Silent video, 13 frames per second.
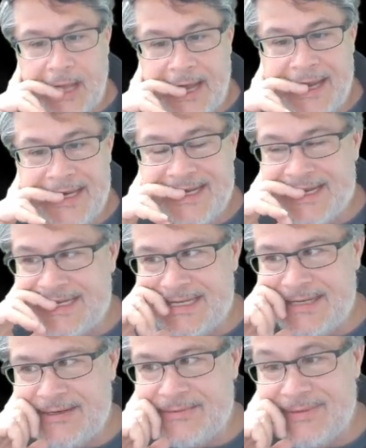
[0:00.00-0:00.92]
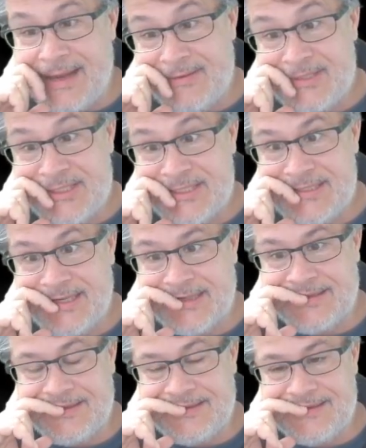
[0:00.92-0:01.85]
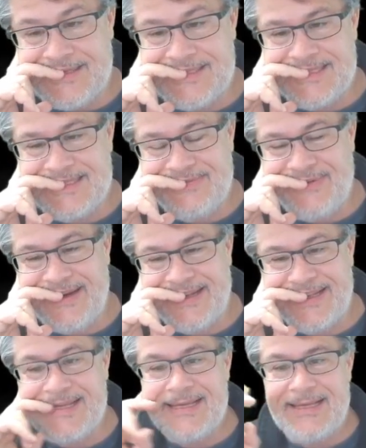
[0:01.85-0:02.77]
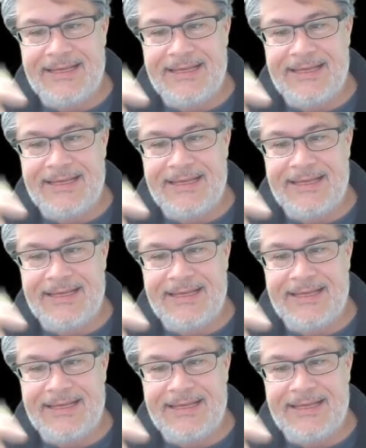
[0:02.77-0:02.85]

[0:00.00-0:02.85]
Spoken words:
was just stuck there because it's funny.